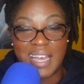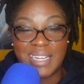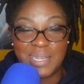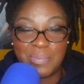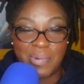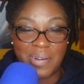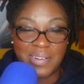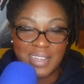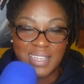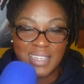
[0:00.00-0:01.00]
they didn't
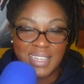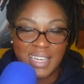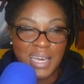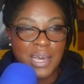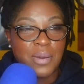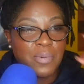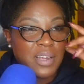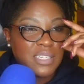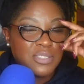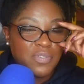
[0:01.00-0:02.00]
work,
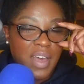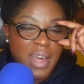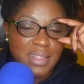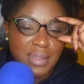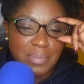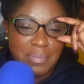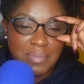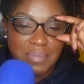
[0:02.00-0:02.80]
where did you find them?